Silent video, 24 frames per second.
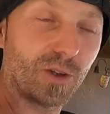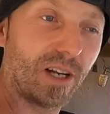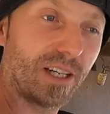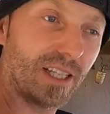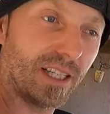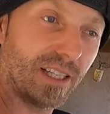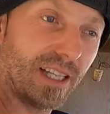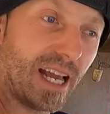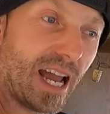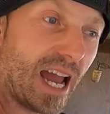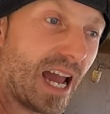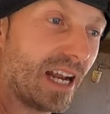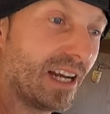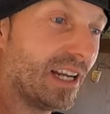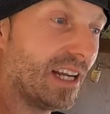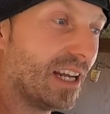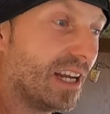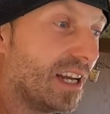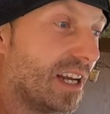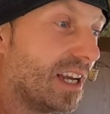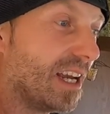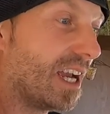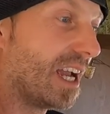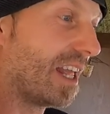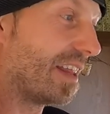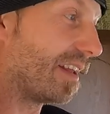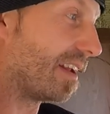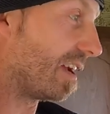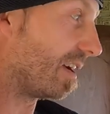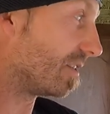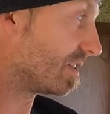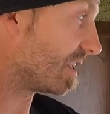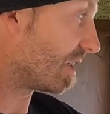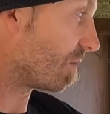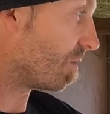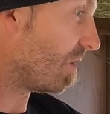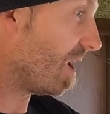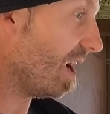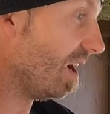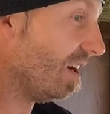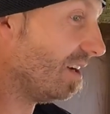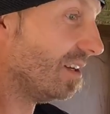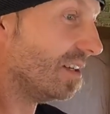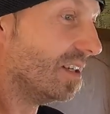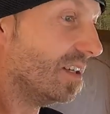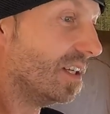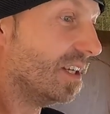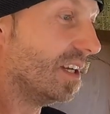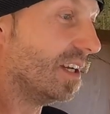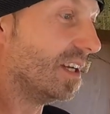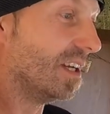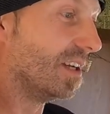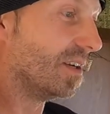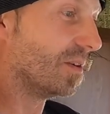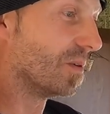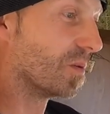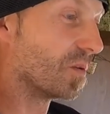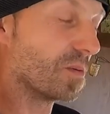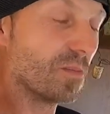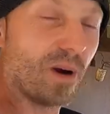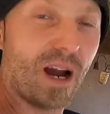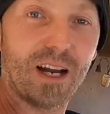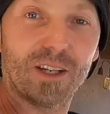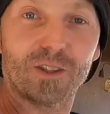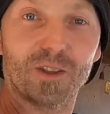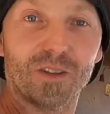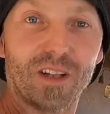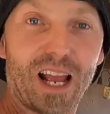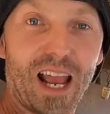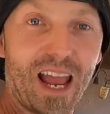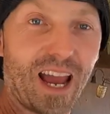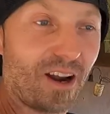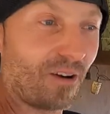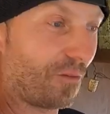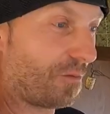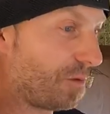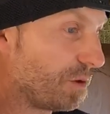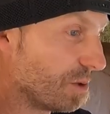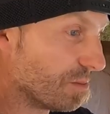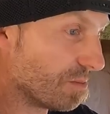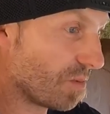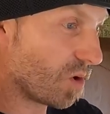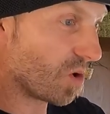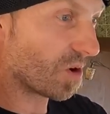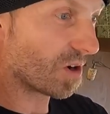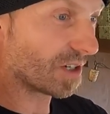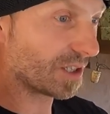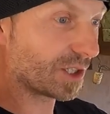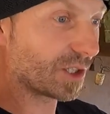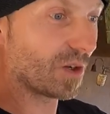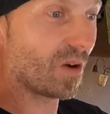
so I did that. And then I was like, well, we might as well add a few more.